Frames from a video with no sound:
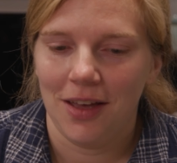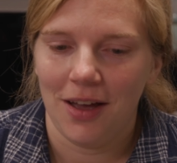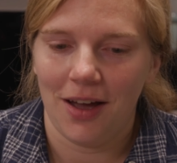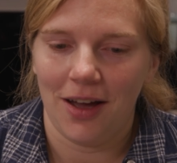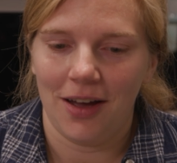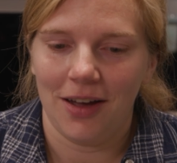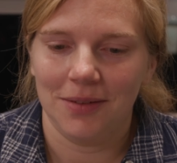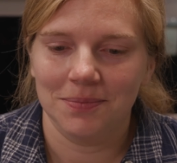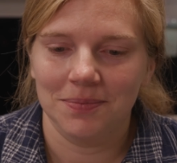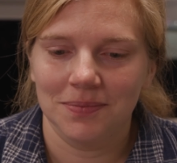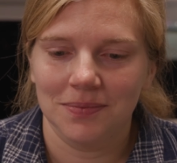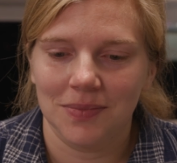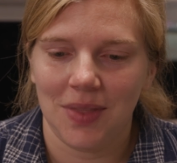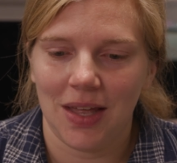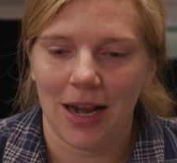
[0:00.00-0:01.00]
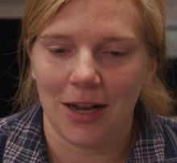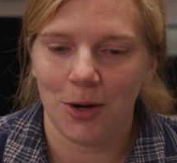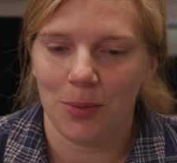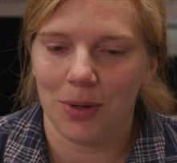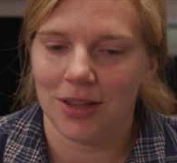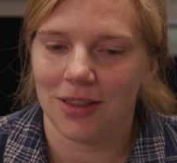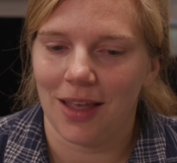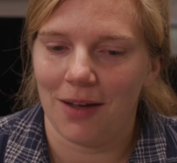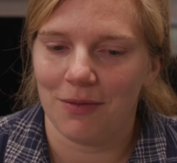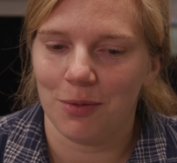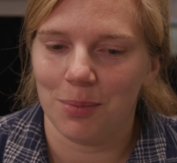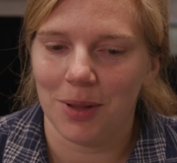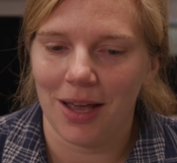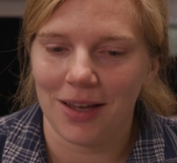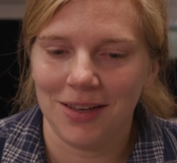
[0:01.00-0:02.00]
that I don't get to have the
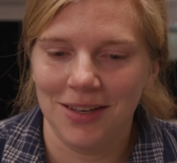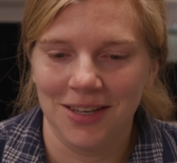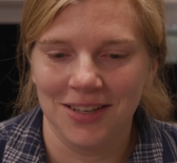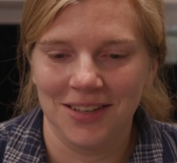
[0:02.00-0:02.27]
plaque.